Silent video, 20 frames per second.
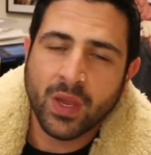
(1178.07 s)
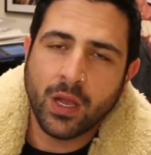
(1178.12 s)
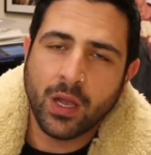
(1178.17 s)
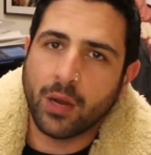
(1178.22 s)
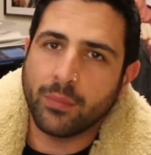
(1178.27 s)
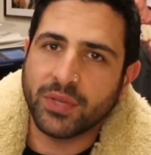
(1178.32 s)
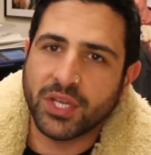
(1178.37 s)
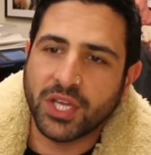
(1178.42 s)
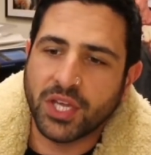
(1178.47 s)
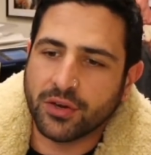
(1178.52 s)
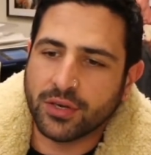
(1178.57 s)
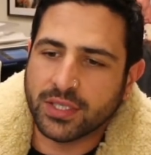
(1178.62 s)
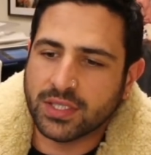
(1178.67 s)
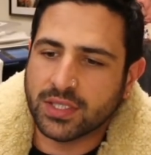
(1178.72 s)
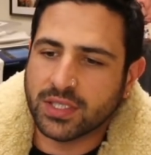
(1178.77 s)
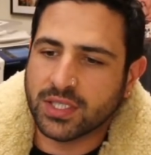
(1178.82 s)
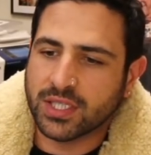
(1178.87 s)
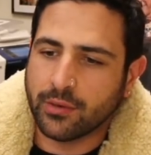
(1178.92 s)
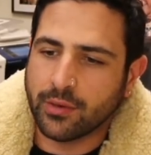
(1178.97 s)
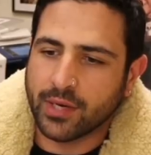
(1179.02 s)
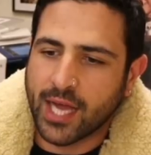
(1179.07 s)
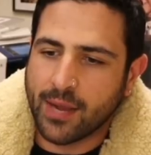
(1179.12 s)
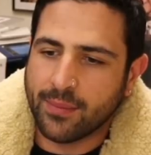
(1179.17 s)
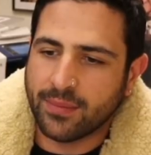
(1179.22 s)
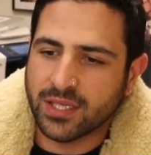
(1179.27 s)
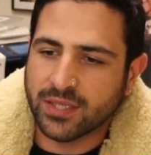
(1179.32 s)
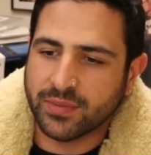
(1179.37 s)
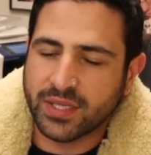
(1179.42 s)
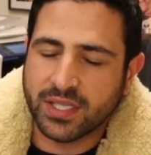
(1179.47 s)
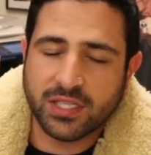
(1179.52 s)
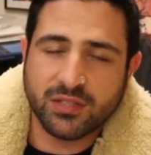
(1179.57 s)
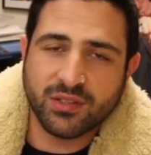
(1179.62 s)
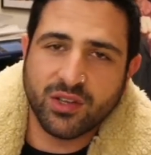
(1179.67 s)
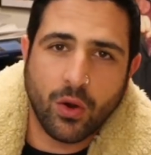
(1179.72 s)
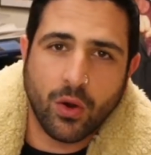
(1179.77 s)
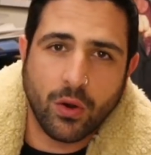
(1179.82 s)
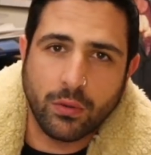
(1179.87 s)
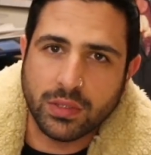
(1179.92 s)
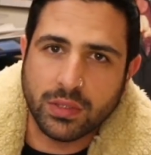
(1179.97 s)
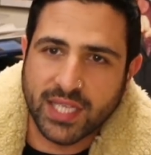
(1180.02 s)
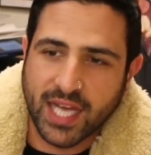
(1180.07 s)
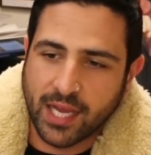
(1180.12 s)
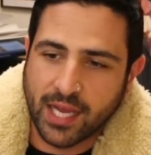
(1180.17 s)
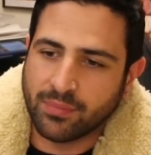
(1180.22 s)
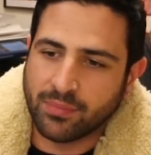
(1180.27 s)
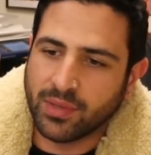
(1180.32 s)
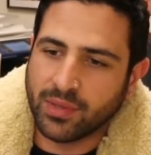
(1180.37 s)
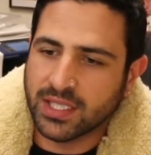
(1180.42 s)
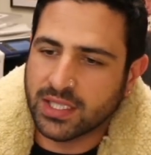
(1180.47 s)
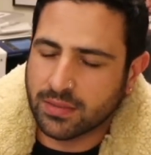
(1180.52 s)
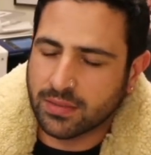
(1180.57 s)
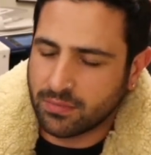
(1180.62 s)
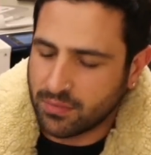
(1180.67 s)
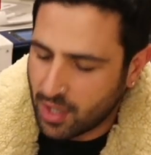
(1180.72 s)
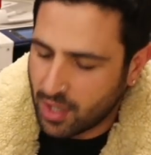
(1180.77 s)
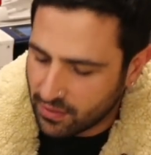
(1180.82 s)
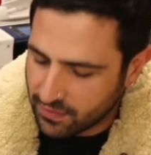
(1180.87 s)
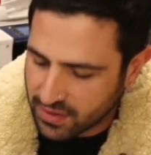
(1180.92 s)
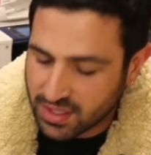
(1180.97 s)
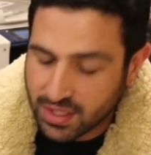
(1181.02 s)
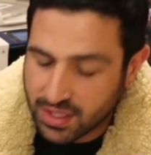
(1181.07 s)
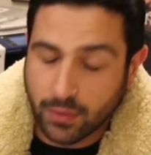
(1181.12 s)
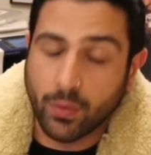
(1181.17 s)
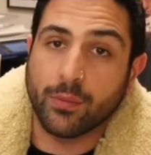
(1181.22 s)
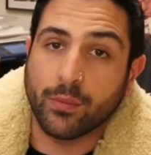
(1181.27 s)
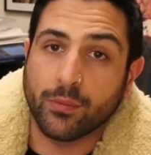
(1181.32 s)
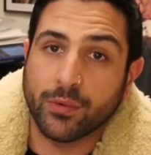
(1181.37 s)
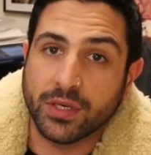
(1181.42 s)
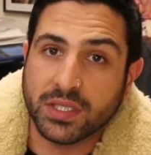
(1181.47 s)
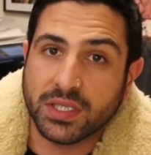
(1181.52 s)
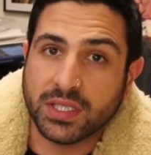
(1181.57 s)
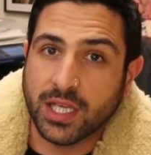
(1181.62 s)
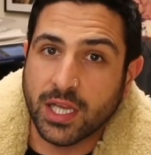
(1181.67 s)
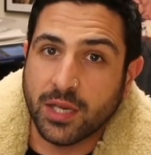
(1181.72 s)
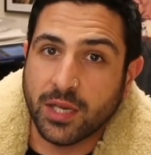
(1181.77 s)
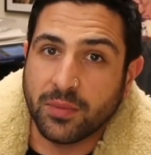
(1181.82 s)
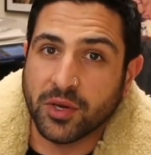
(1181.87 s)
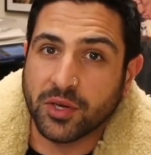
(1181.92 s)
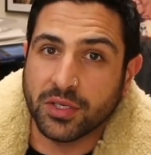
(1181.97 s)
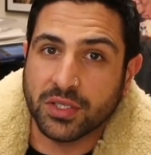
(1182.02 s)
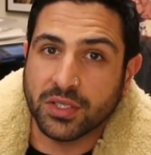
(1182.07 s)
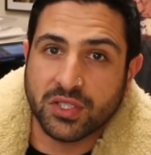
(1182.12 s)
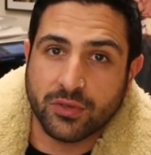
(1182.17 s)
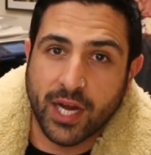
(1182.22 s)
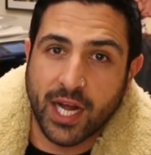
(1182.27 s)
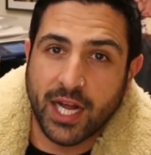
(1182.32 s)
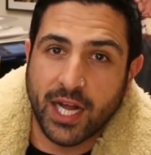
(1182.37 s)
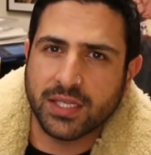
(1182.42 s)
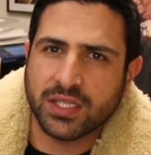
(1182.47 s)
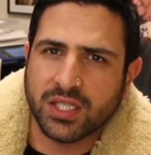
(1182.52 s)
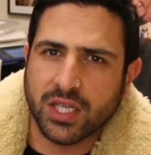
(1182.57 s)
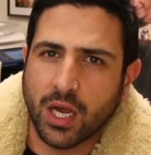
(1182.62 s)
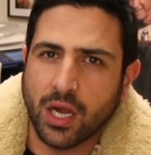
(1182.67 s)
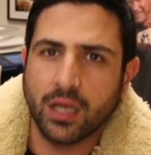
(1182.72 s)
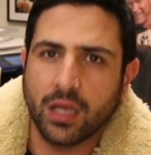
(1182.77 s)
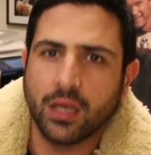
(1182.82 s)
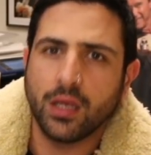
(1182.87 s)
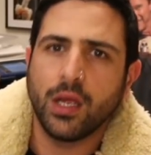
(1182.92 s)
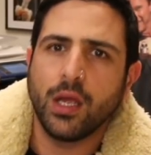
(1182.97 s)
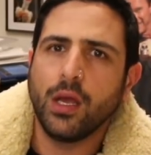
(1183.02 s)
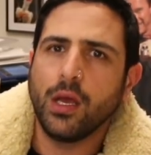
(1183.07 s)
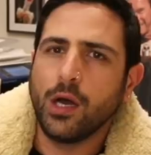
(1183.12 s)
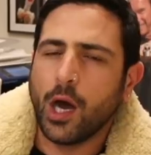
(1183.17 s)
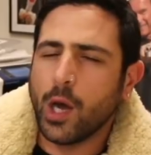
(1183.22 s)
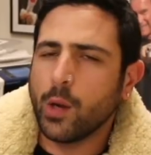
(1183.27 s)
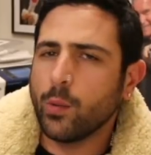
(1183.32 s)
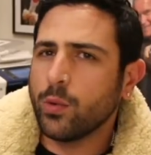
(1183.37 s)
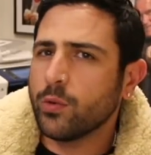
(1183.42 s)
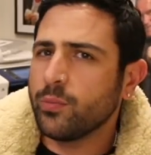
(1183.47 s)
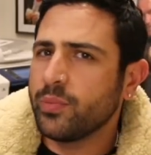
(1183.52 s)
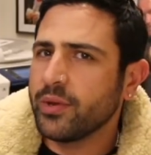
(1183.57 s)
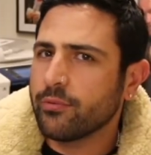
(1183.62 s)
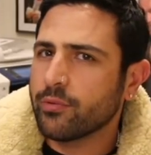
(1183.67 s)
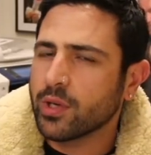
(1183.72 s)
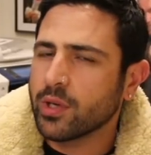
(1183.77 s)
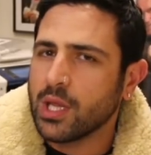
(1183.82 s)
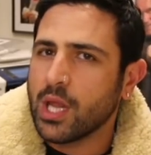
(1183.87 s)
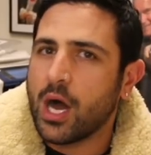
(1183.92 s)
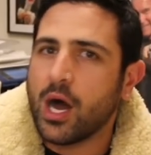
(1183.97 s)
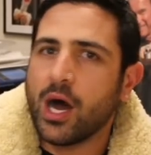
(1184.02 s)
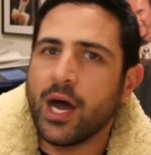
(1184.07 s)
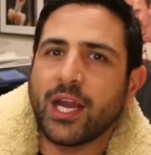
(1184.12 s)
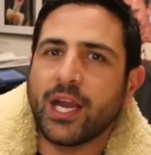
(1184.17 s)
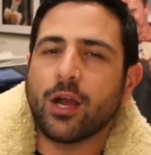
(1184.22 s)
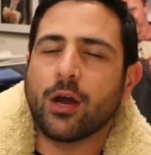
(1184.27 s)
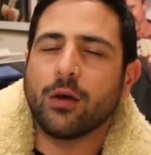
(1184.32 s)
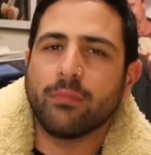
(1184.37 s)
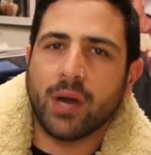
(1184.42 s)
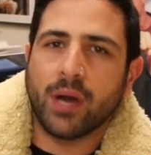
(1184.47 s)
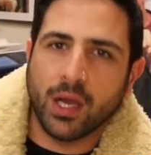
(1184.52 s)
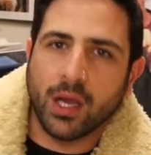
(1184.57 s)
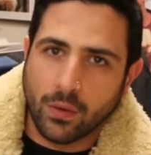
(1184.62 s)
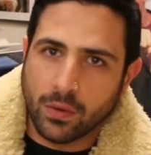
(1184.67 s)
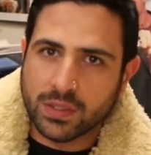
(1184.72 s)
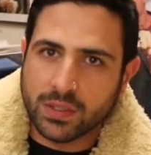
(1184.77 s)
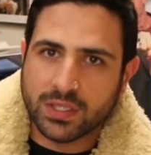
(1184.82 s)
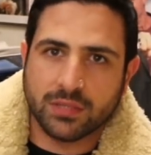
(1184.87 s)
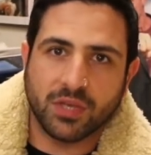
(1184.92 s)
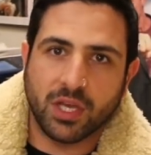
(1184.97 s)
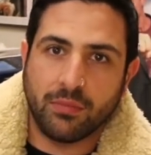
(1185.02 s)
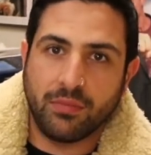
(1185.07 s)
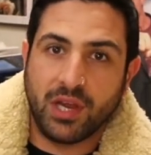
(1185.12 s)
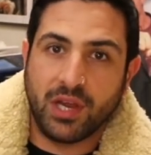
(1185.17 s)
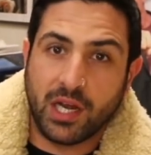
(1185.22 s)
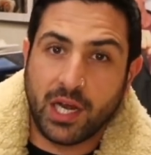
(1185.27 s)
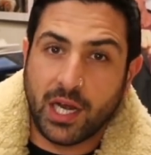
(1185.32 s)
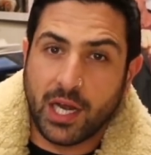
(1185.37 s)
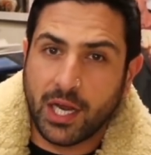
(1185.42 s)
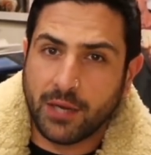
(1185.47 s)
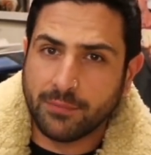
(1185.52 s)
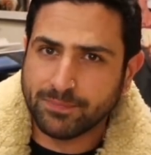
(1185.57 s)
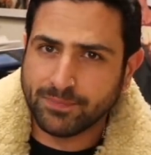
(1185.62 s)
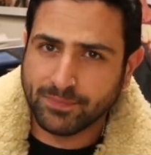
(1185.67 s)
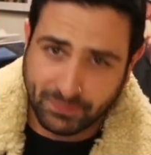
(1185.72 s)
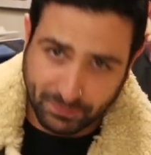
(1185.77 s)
I'll be curious to see what happens, but this call will take place, obviously, when we're asleep here in Australia. So I will be relying on my awesome community.